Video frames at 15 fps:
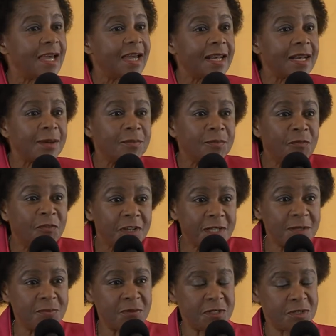And I'm
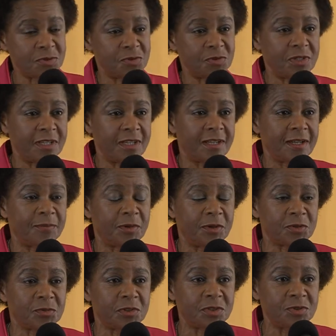very pleased to hear
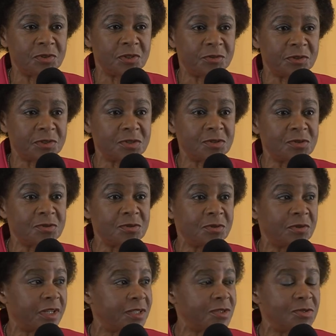about what you are going to
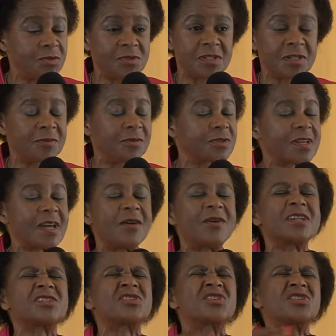do at UJ, because
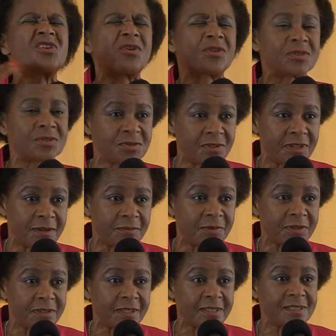I was shocked to hear
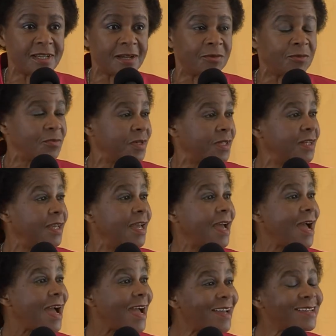about that young woman
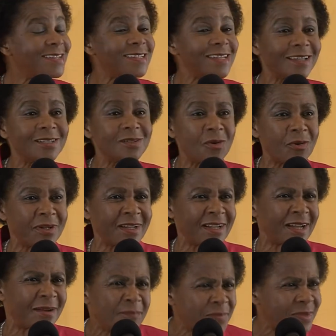hijacked on
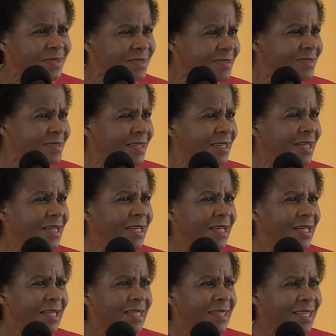campus.
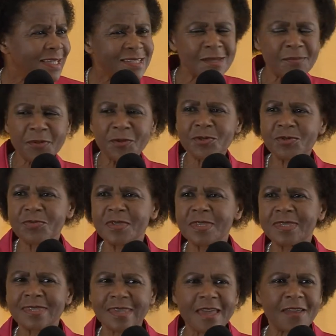That's supposed to be
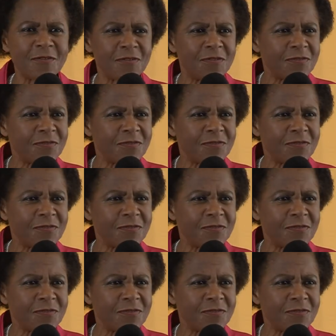safe.